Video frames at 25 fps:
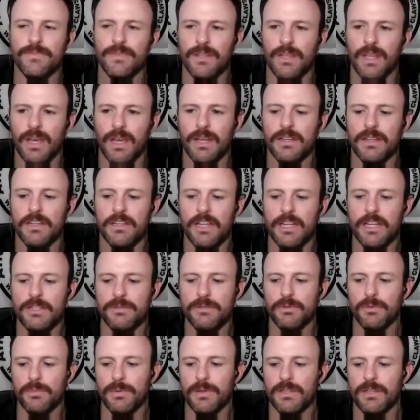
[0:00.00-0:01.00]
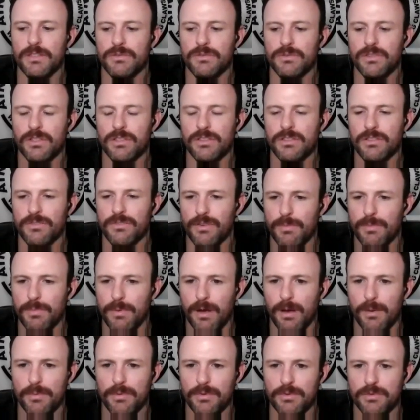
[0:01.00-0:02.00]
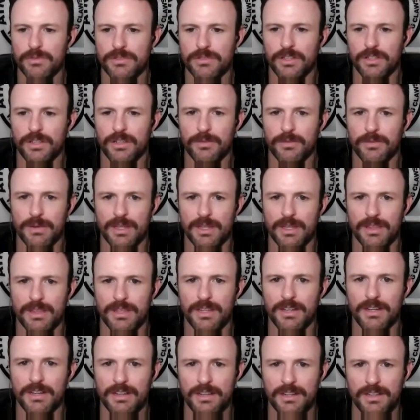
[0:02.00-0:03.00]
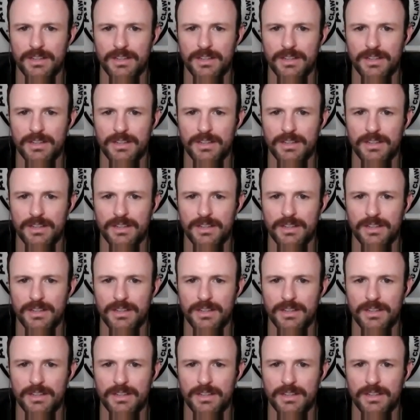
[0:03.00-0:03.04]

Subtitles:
Yeah, detachable penis was also a very popular song back then.